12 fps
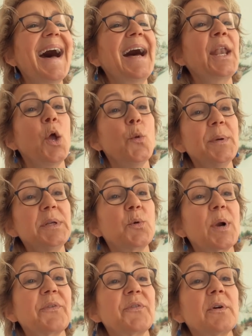an open
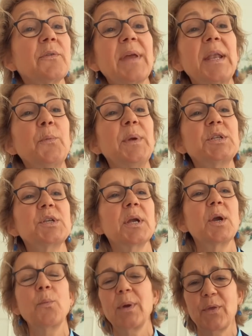croissant sandwich
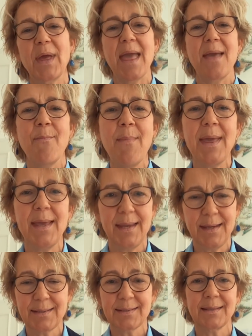with ham,
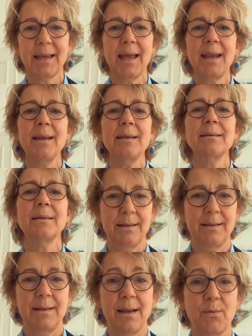eggs and
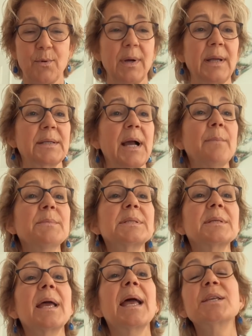now it comes
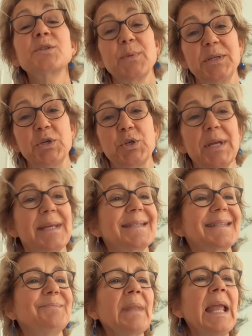Swiss cheese.